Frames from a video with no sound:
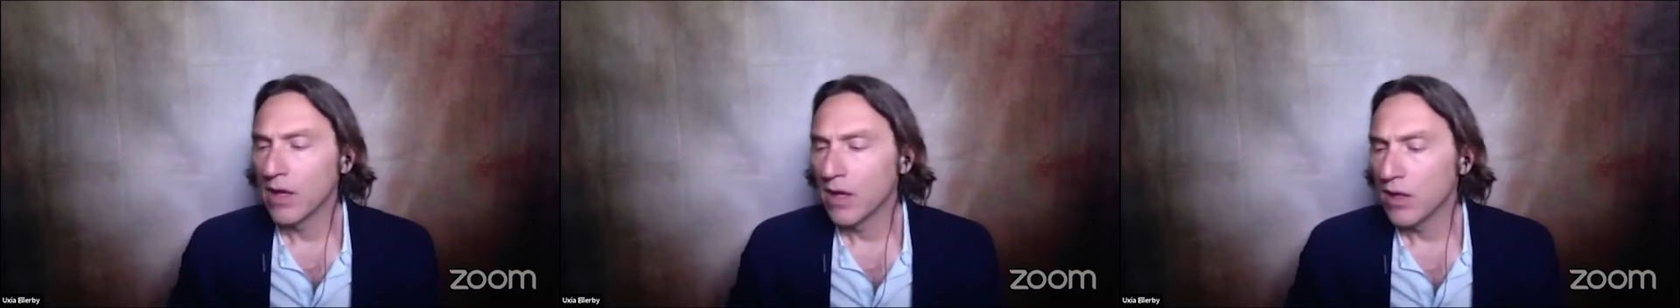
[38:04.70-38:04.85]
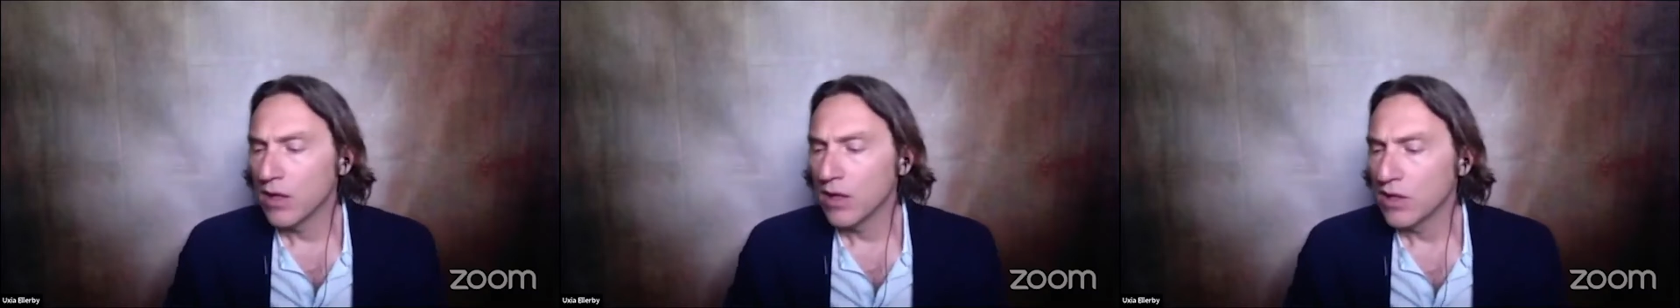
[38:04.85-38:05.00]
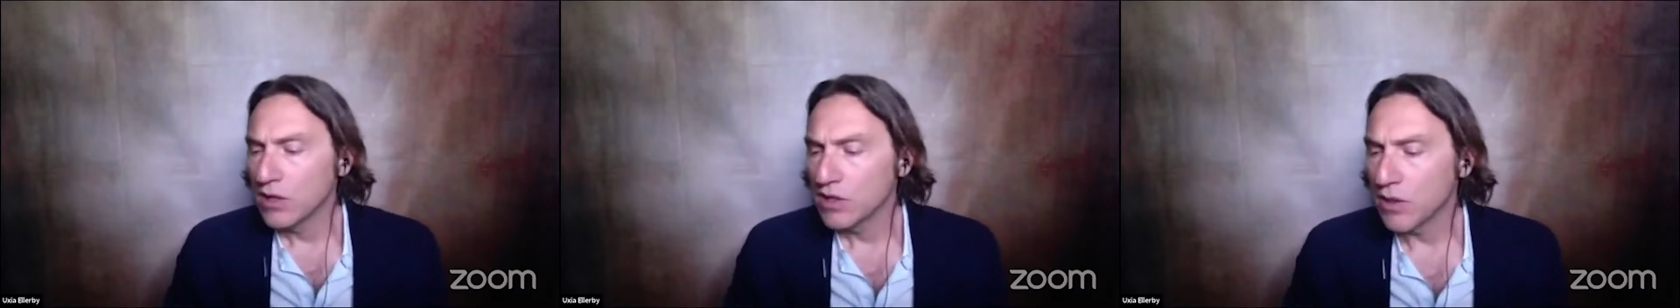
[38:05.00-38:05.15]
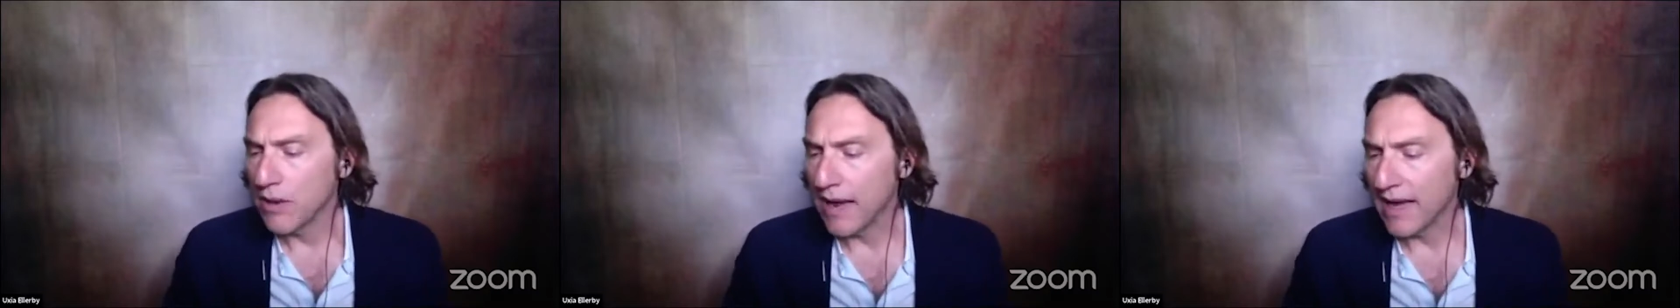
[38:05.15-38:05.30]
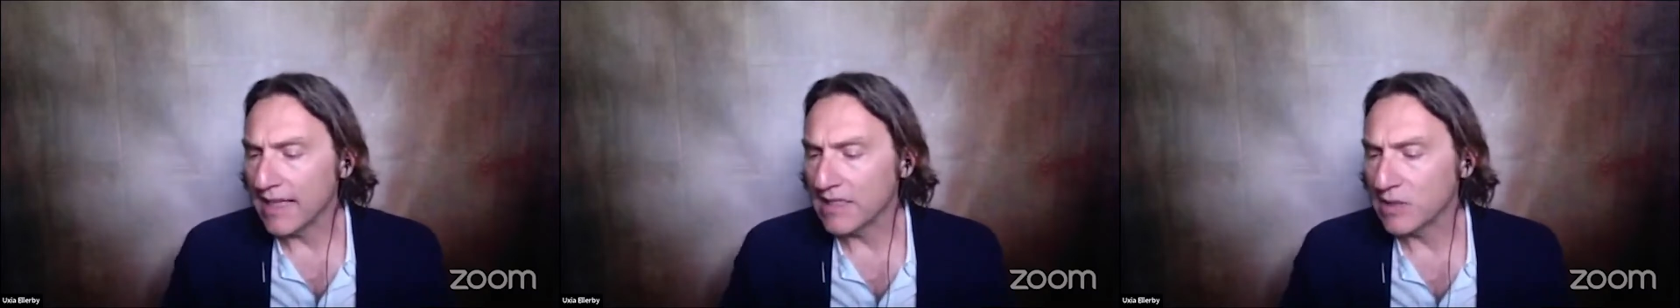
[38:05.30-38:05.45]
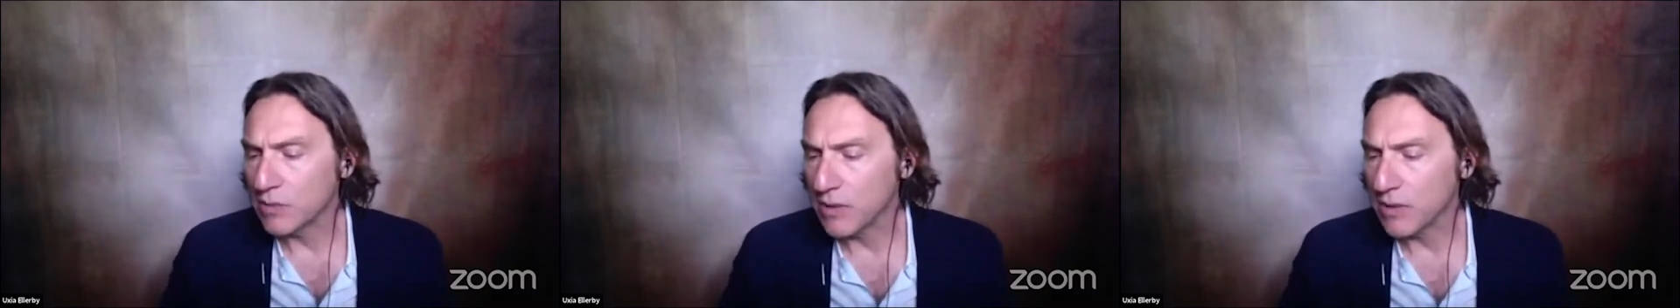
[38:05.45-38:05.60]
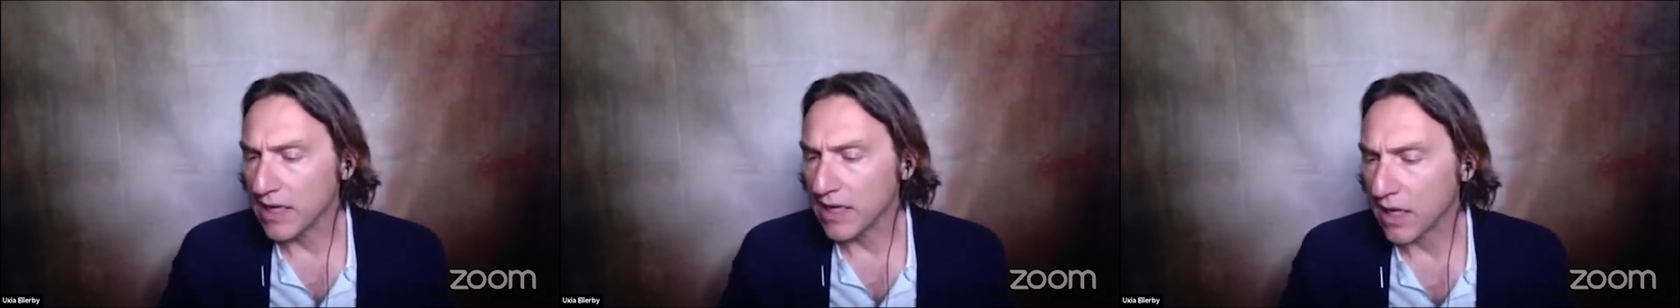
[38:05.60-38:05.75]
So as
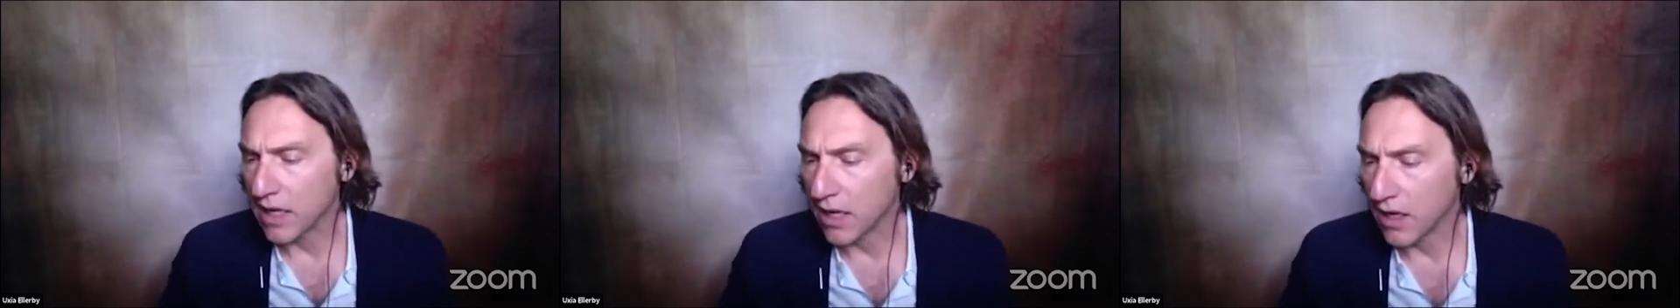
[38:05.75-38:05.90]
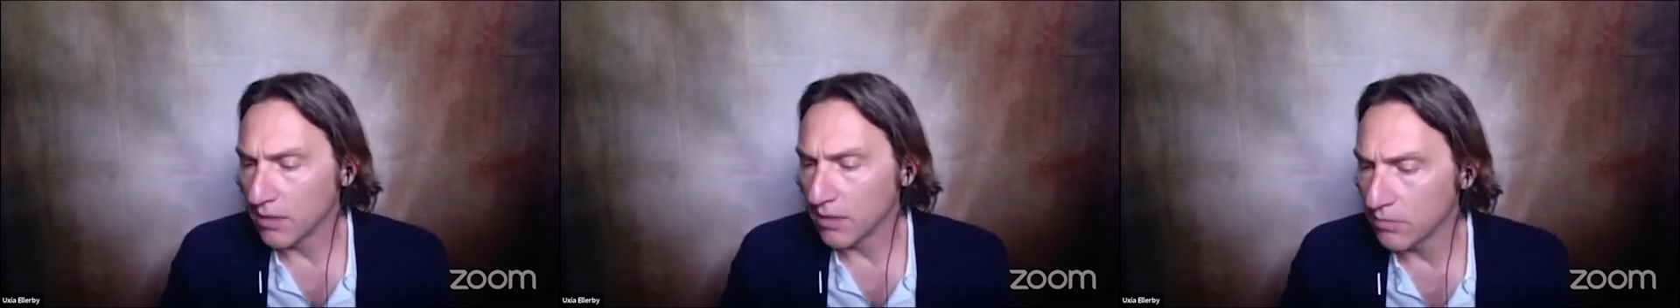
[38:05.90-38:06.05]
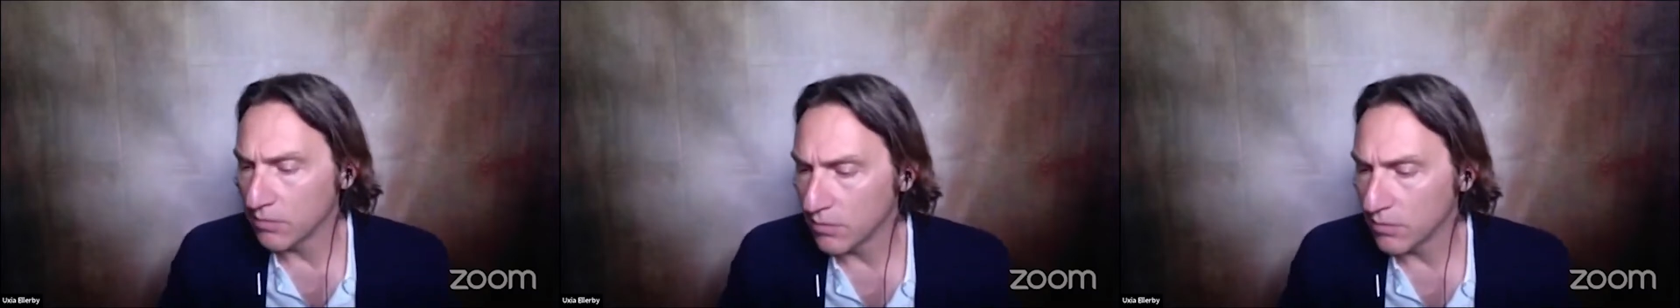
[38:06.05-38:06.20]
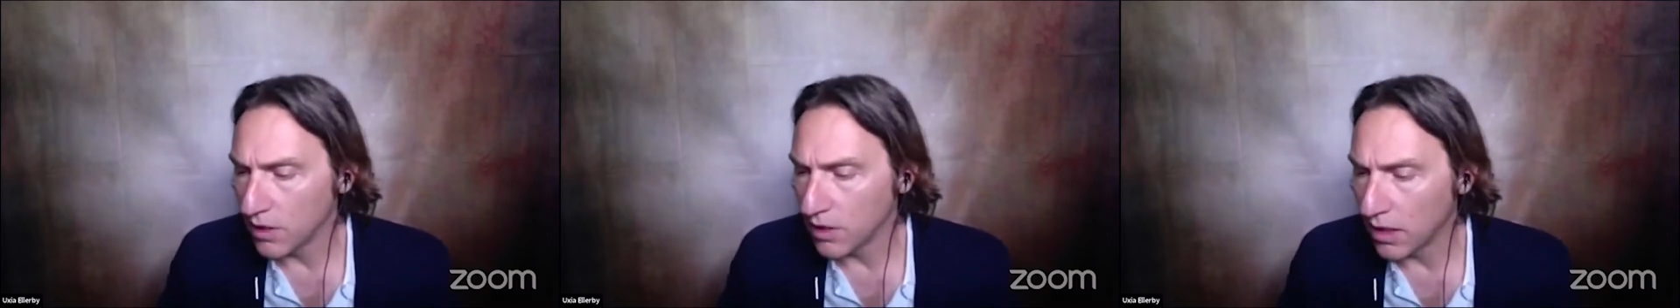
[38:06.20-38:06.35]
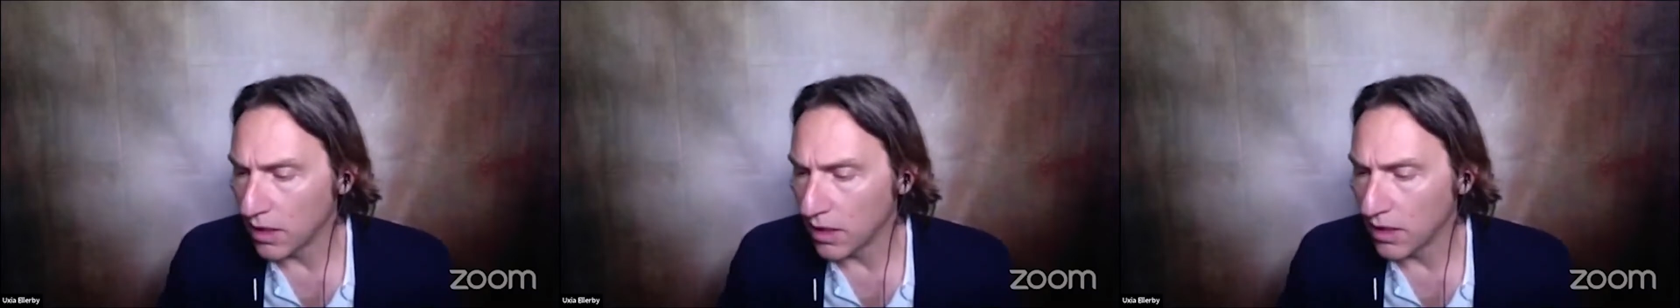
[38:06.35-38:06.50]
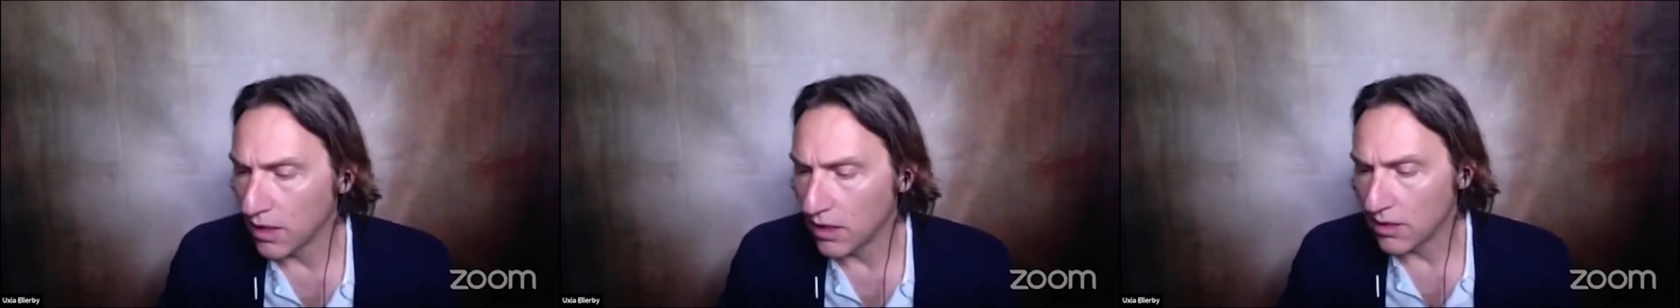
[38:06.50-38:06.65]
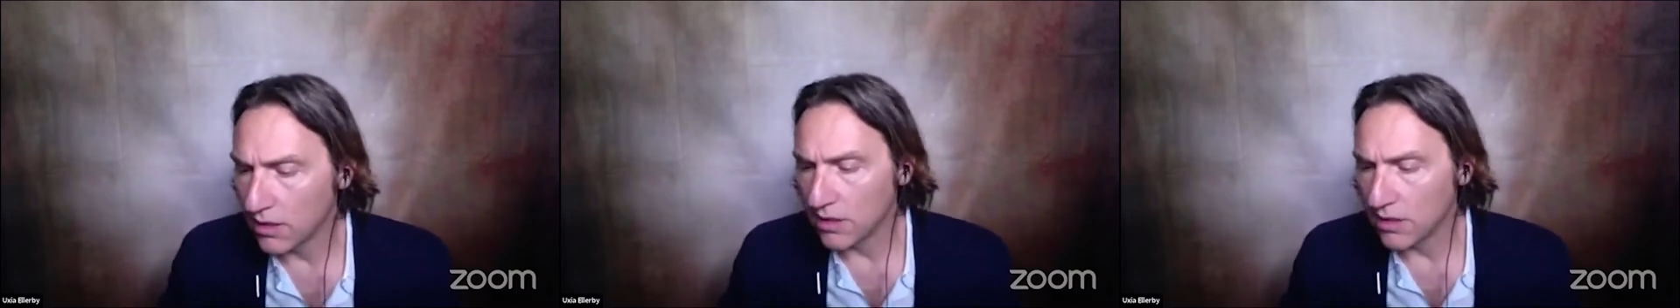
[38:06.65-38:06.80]
we come to